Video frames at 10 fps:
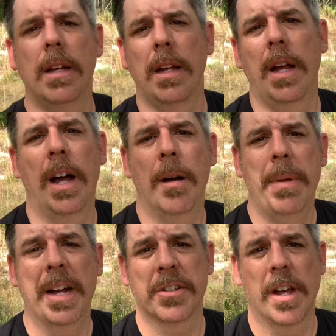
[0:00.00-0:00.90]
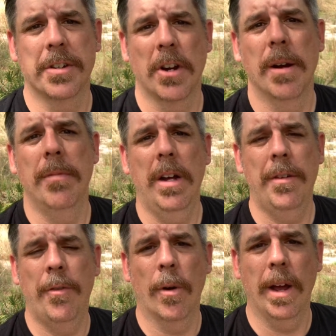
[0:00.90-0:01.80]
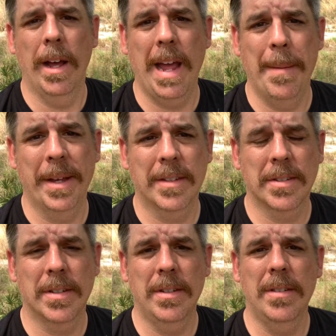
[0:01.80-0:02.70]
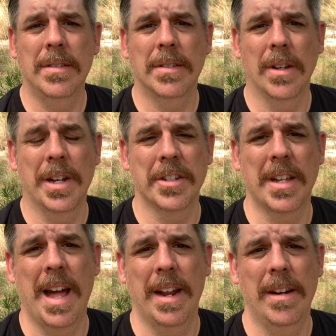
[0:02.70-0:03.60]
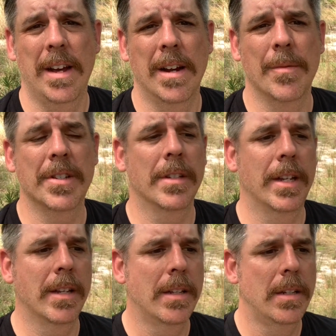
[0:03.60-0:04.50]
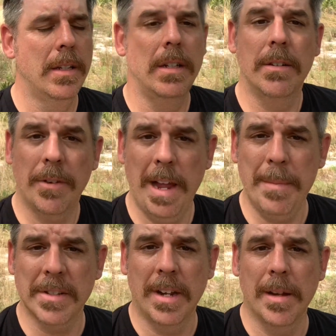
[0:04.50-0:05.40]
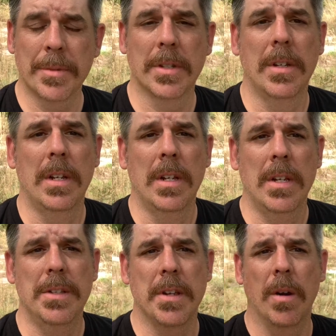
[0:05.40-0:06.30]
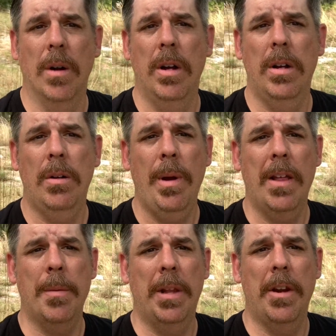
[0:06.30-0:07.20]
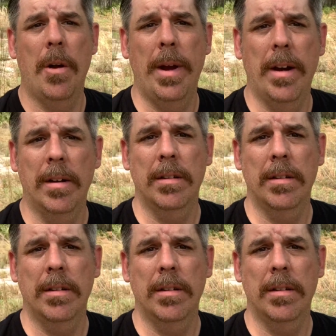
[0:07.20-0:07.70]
hex cut tarp for hammocks. So I just got it recently for hammock setups. So way out in the middle of nowhere,